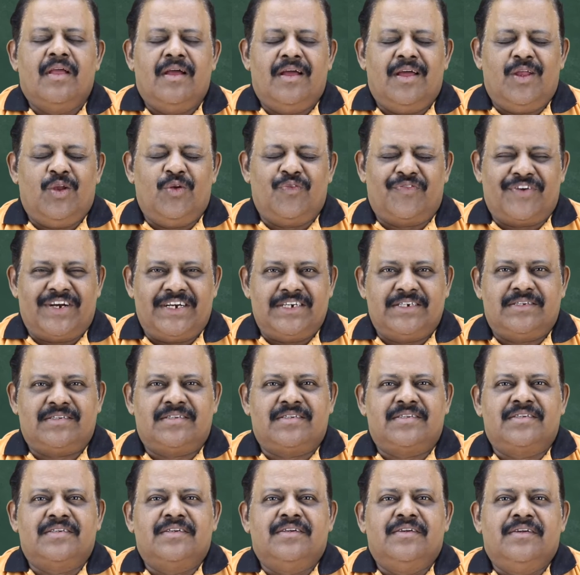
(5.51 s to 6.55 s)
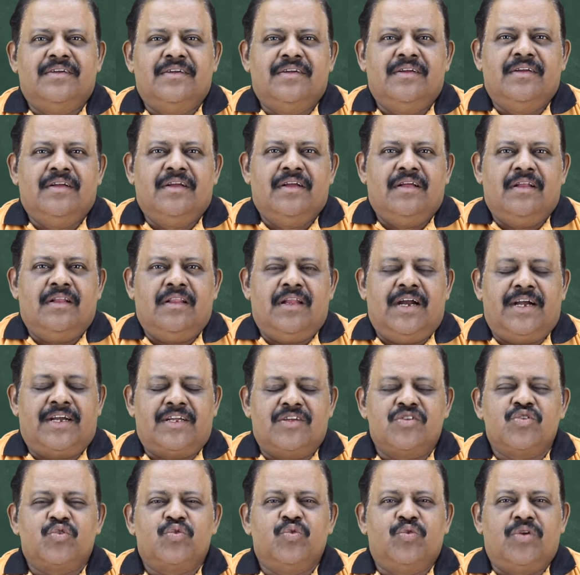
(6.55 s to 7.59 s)
Hello friends,
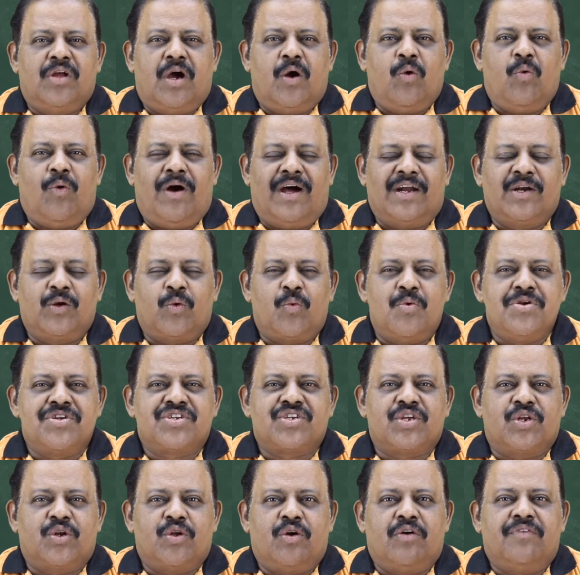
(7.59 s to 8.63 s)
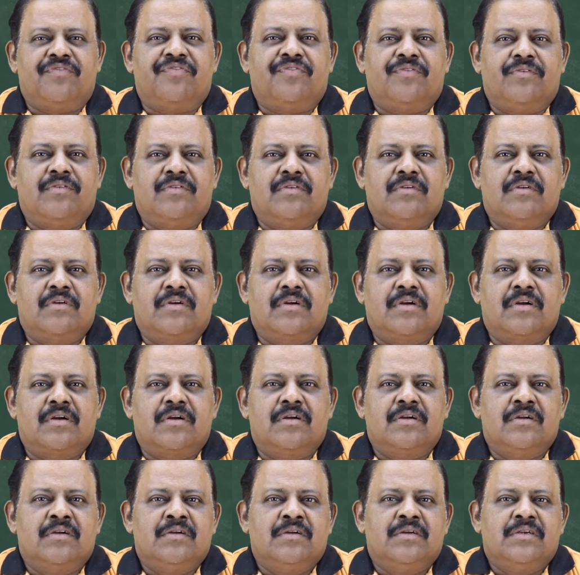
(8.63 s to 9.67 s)
let us do now one question of
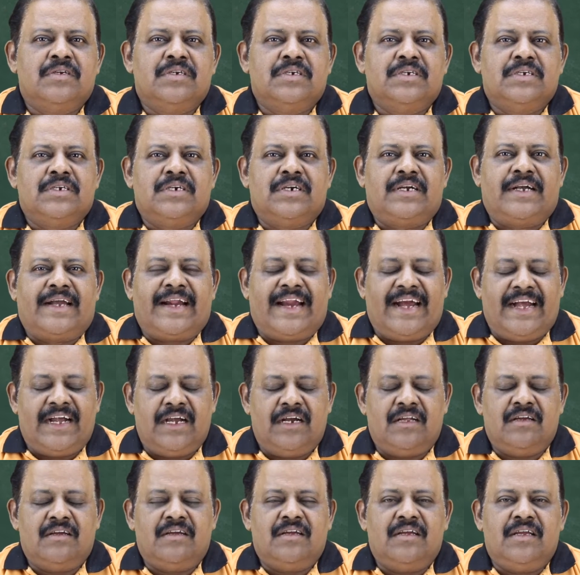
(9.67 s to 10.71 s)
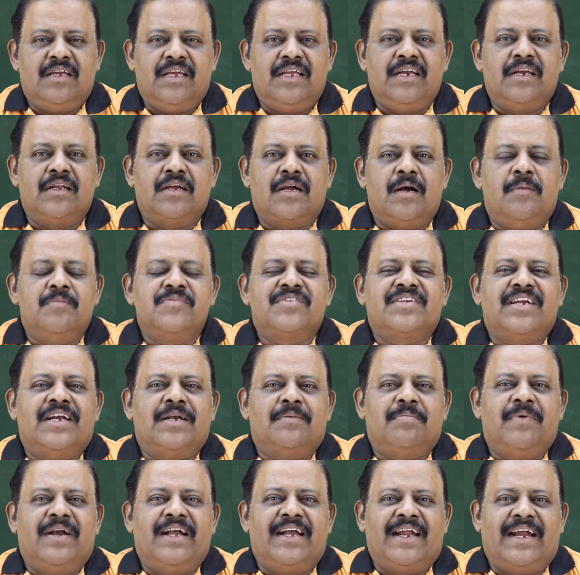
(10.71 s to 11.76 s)
trend, income
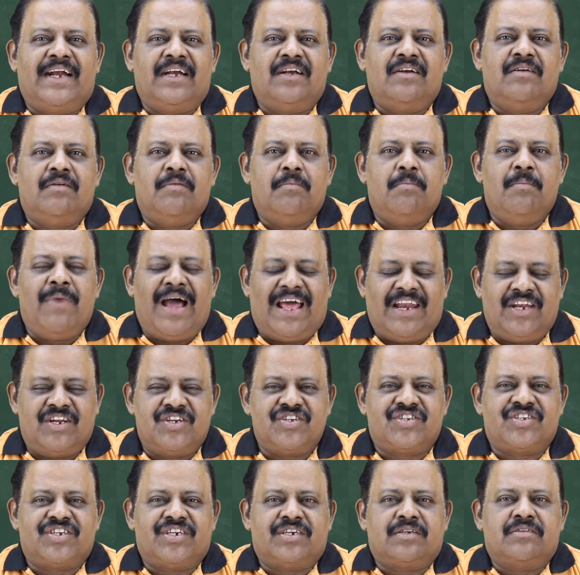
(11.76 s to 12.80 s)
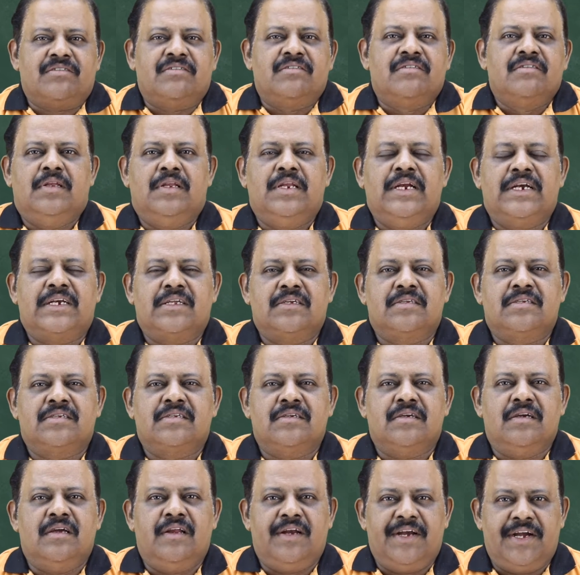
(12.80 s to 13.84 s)
statement and balance sheet. Let
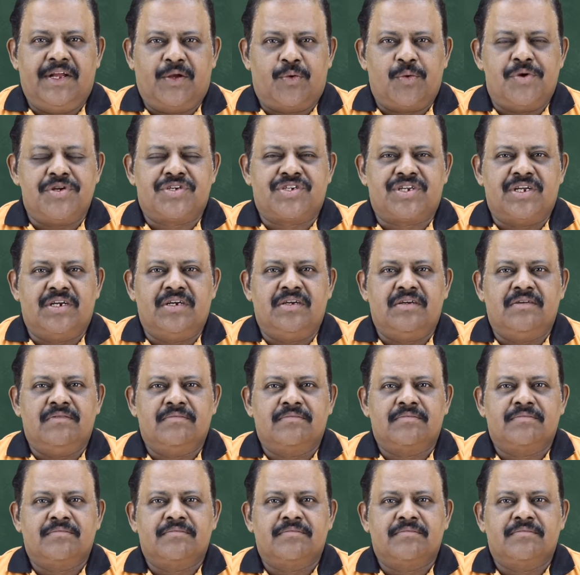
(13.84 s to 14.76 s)
us read a question.